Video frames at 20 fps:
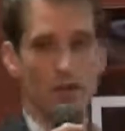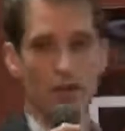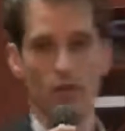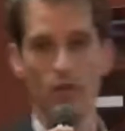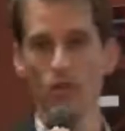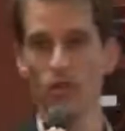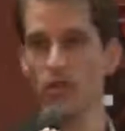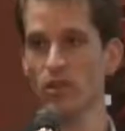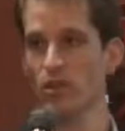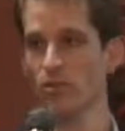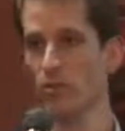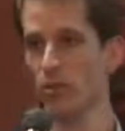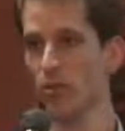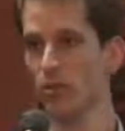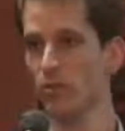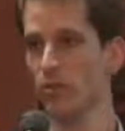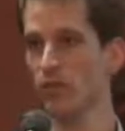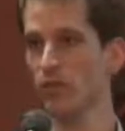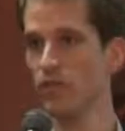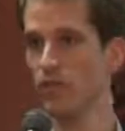From the
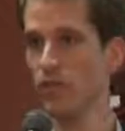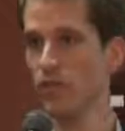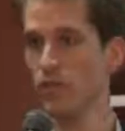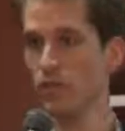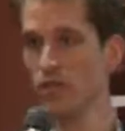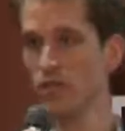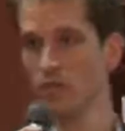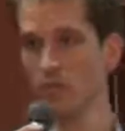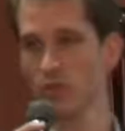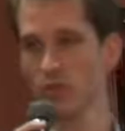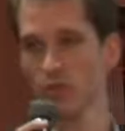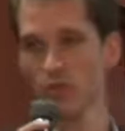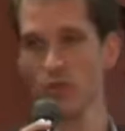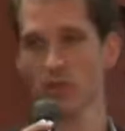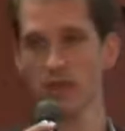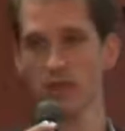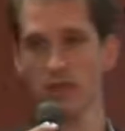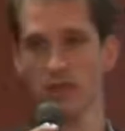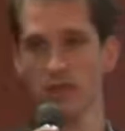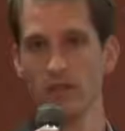Department of Energy's
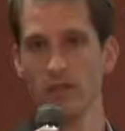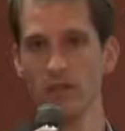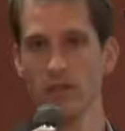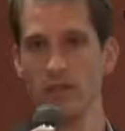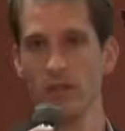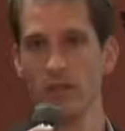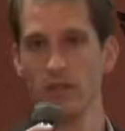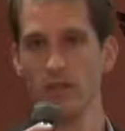perspective,